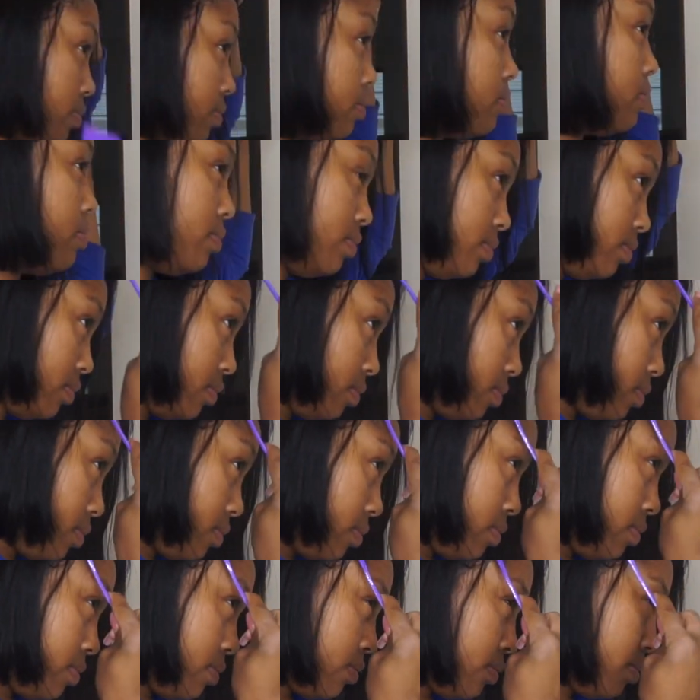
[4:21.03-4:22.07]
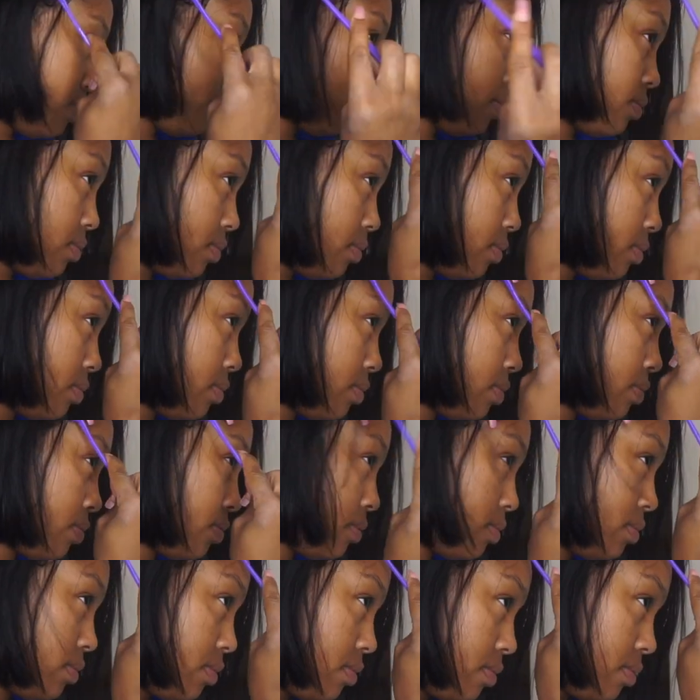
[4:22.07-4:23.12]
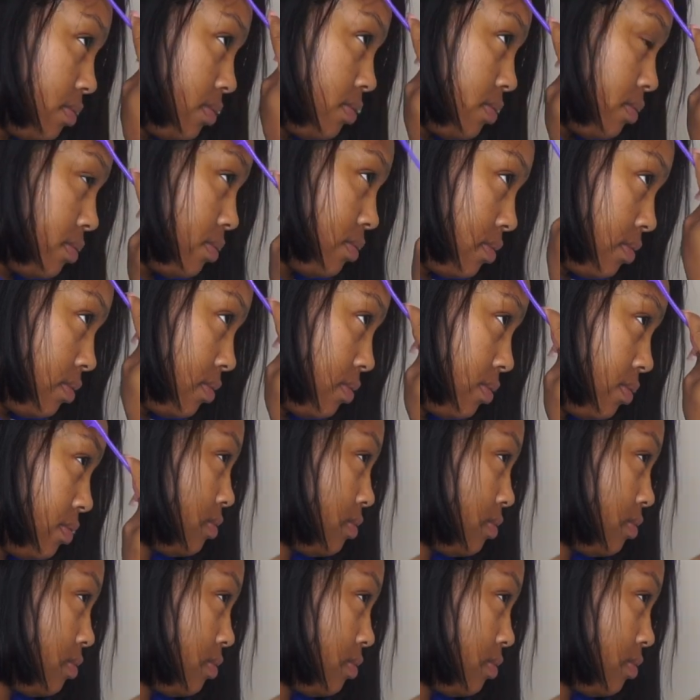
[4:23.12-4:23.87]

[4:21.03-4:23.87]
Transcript: it a lot more. And on this unit, I did